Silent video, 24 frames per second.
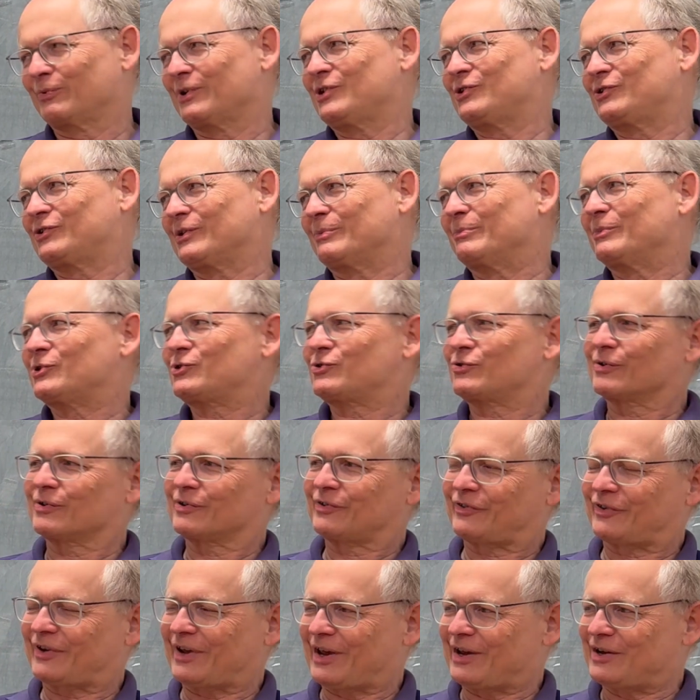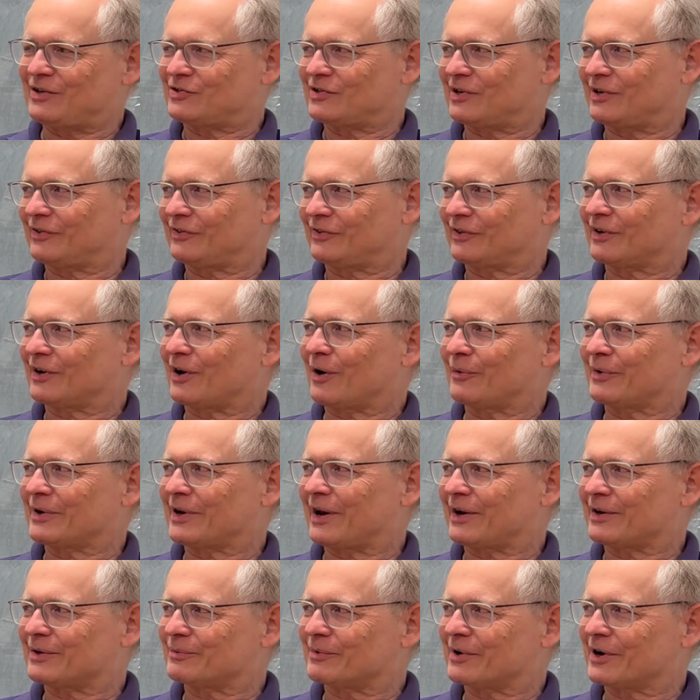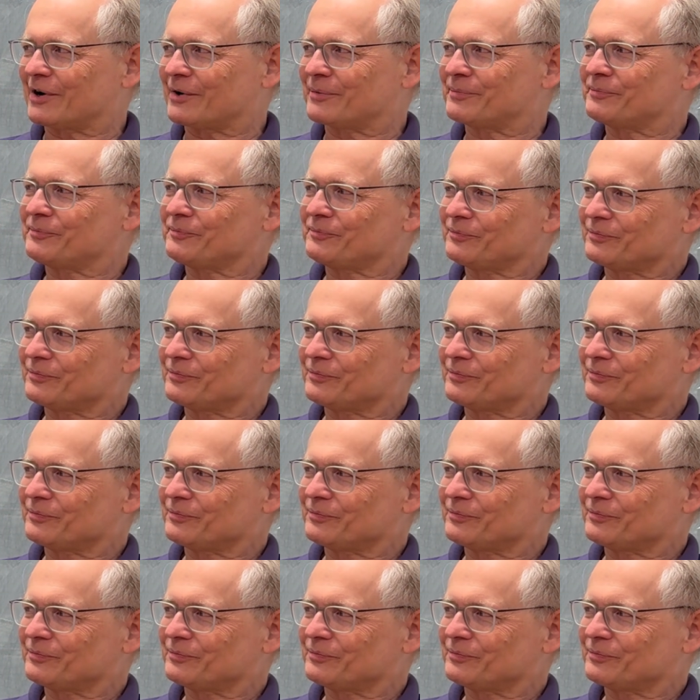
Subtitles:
reached a mature stage and isn't going anywhere.